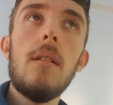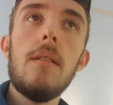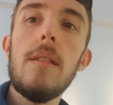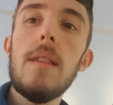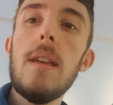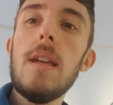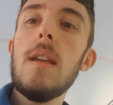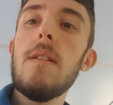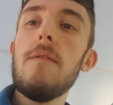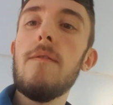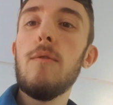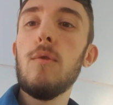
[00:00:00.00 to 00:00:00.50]

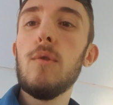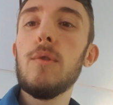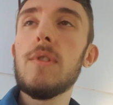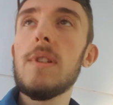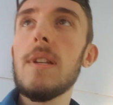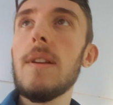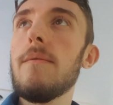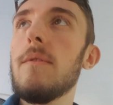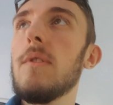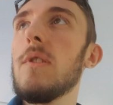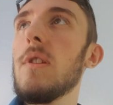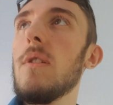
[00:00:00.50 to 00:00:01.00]
the
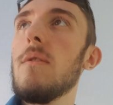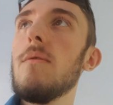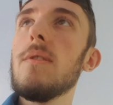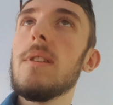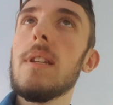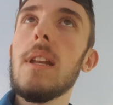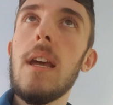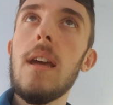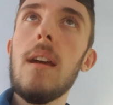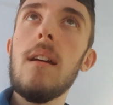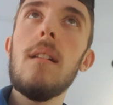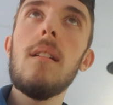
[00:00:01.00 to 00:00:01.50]
472s
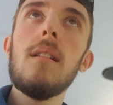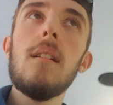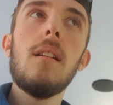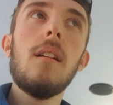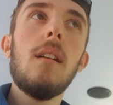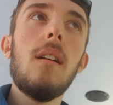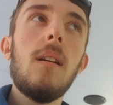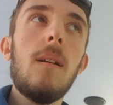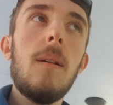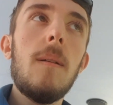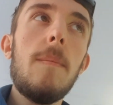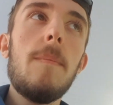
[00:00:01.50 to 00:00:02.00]
now,
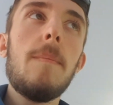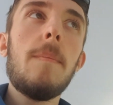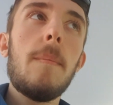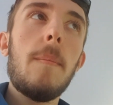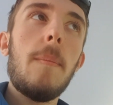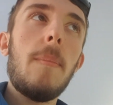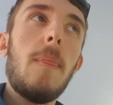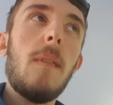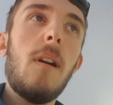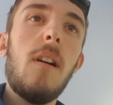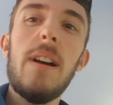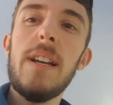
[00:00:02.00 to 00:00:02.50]

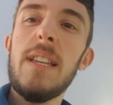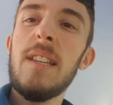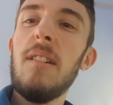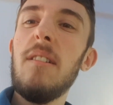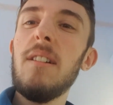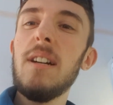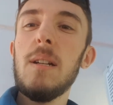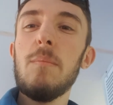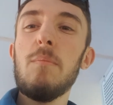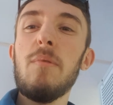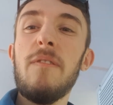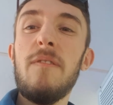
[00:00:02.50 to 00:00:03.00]
I
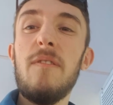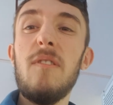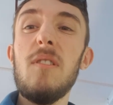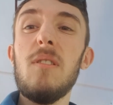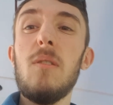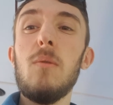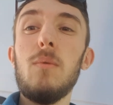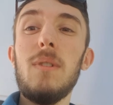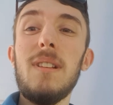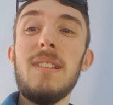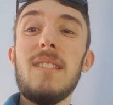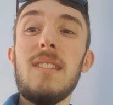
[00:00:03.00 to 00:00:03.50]
kind of prefer
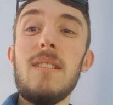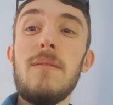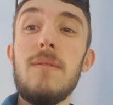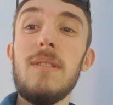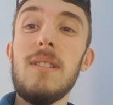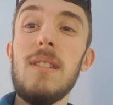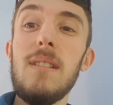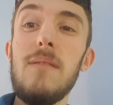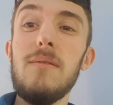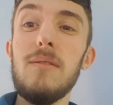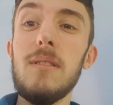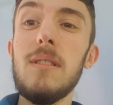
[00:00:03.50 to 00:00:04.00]
the
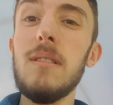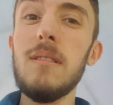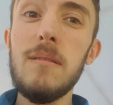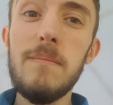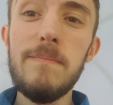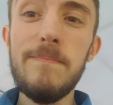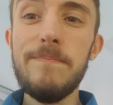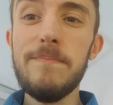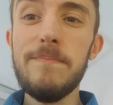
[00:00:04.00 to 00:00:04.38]
177s.